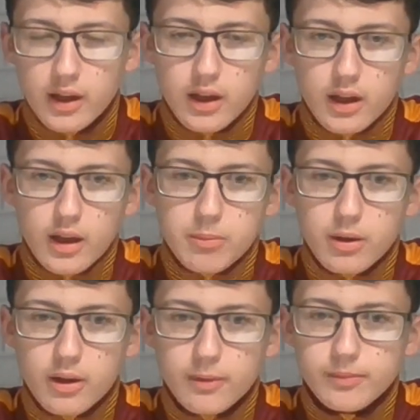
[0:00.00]
But
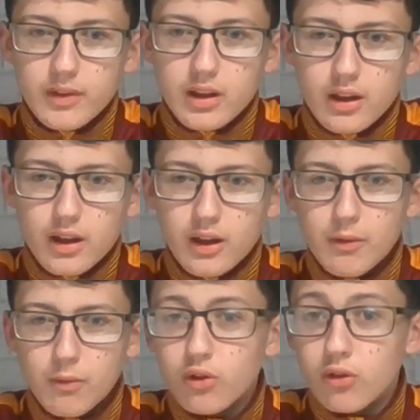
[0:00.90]
it was
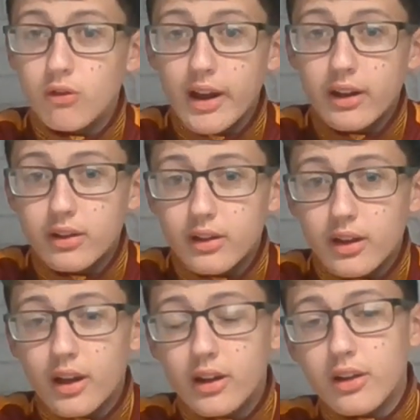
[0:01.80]
a red. And,
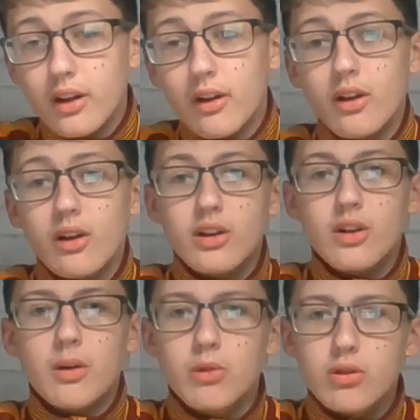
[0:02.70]
I'm
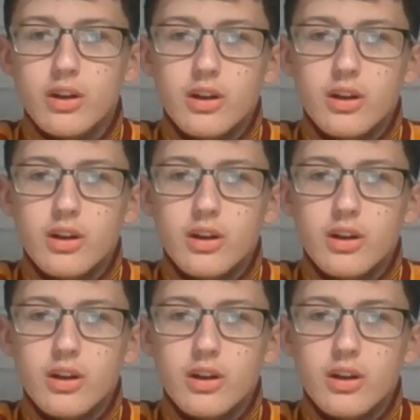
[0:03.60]
looking at